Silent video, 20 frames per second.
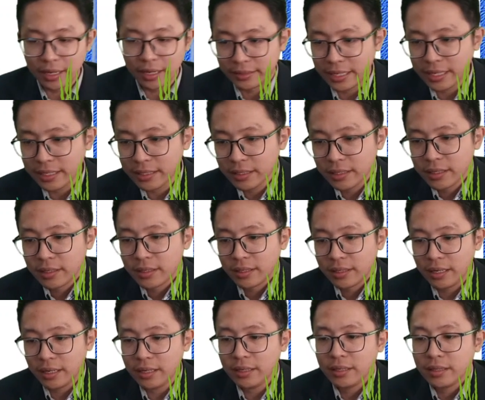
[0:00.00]
then
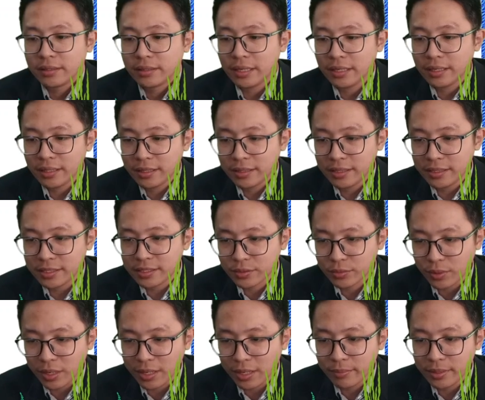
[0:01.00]
this is
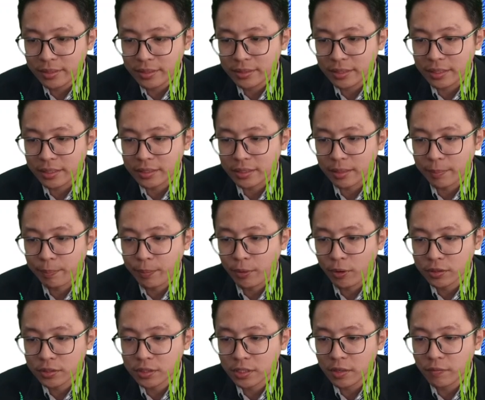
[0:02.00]
what I mean, a
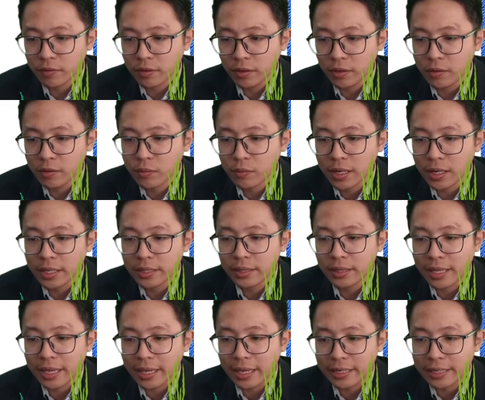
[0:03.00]
positive E1
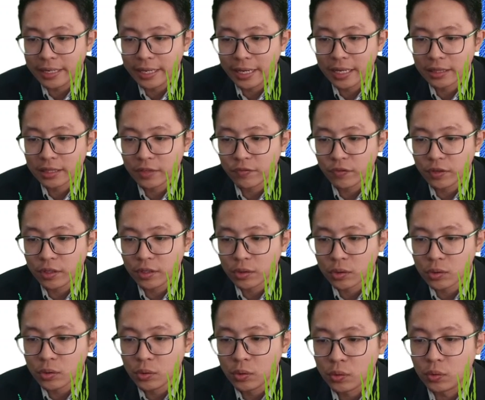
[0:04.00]
and negative
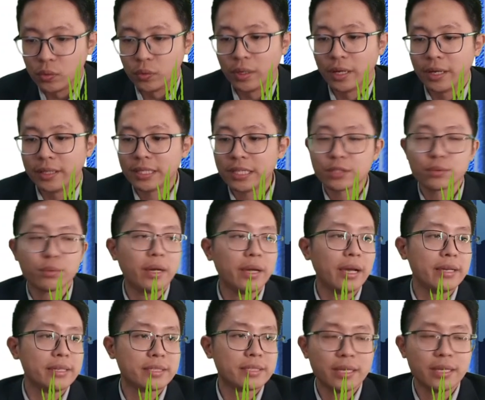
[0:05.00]
E2. That's why
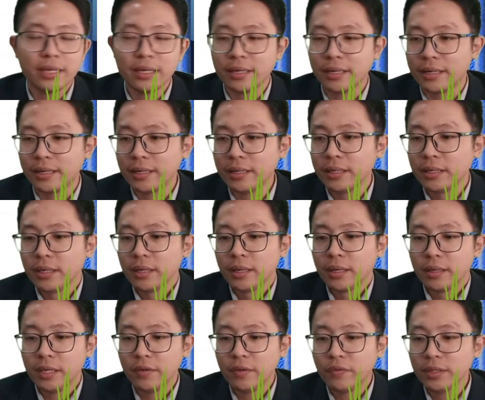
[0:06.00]
I say,
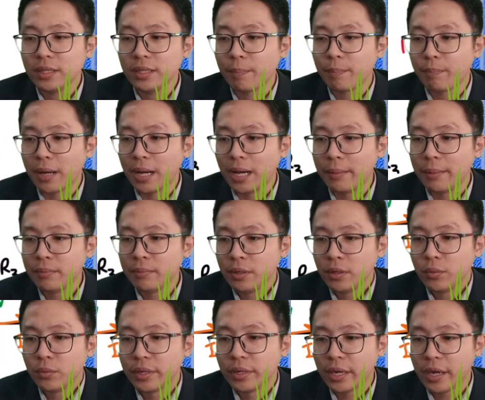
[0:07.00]
even the pump,
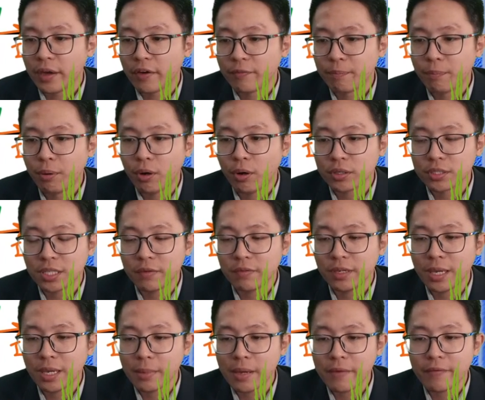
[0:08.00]
we have positive
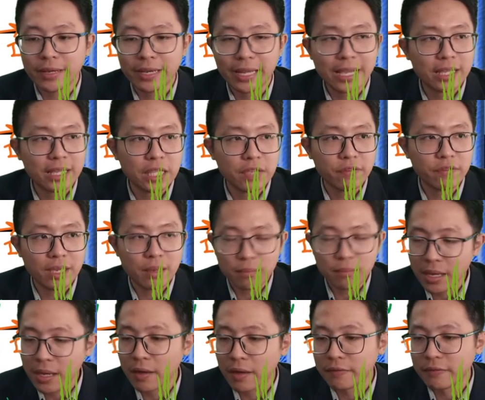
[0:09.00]
EMF and negative
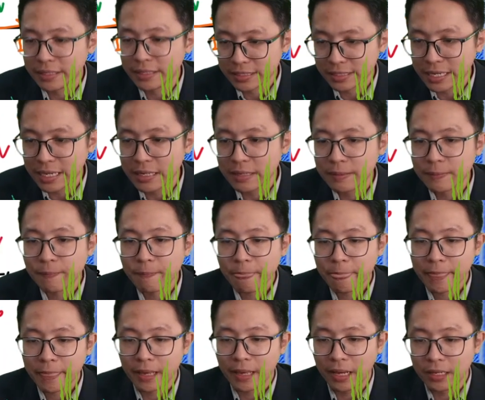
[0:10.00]
EMF. You understand?
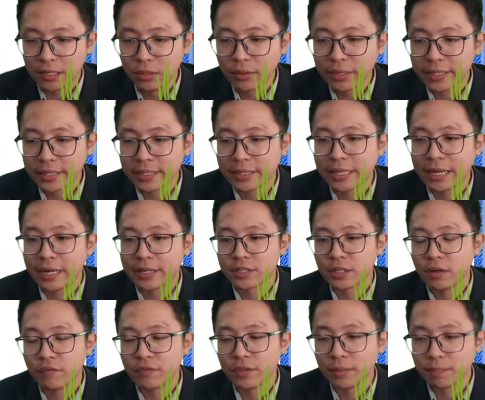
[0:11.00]
Look at the
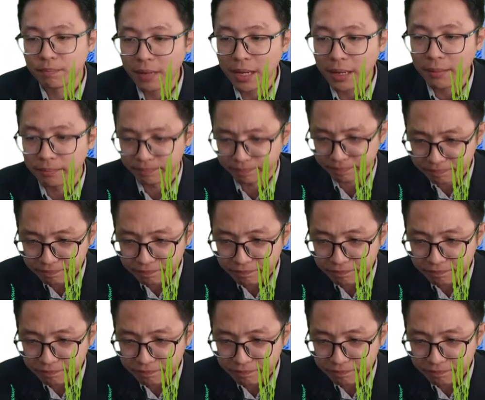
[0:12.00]
direction of the pump.